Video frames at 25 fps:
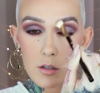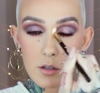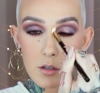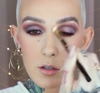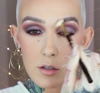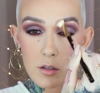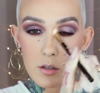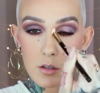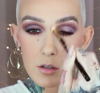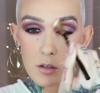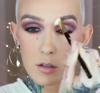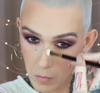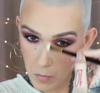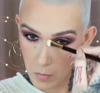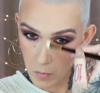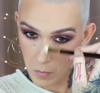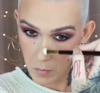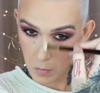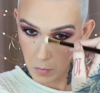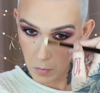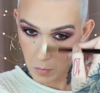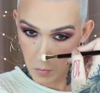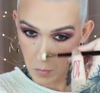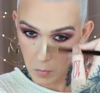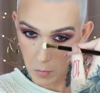
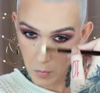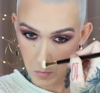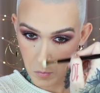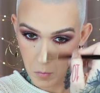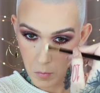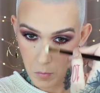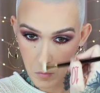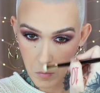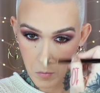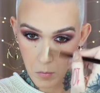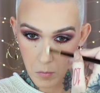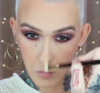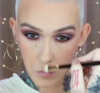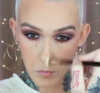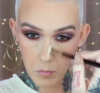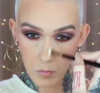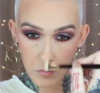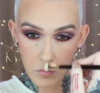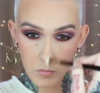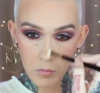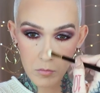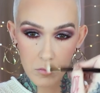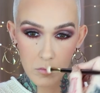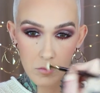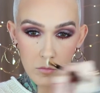
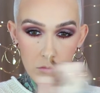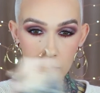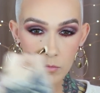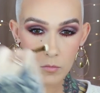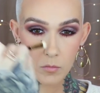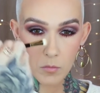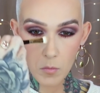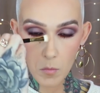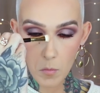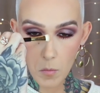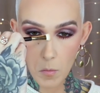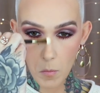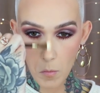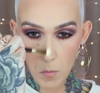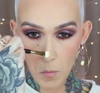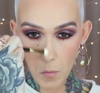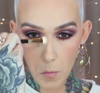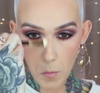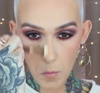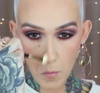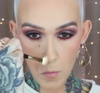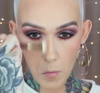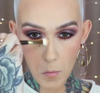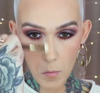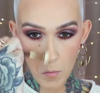
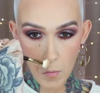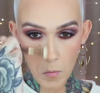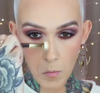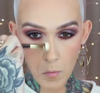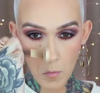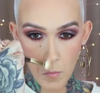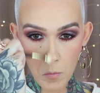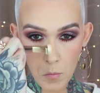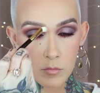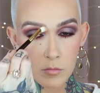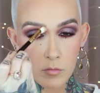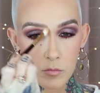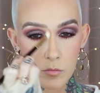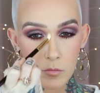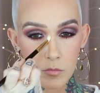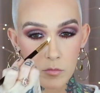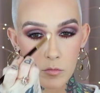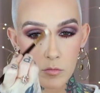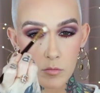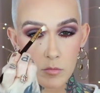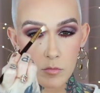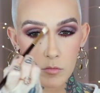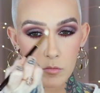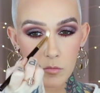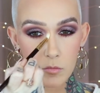
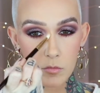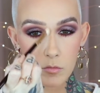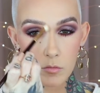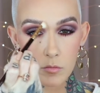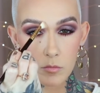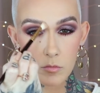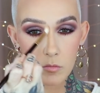[no speech]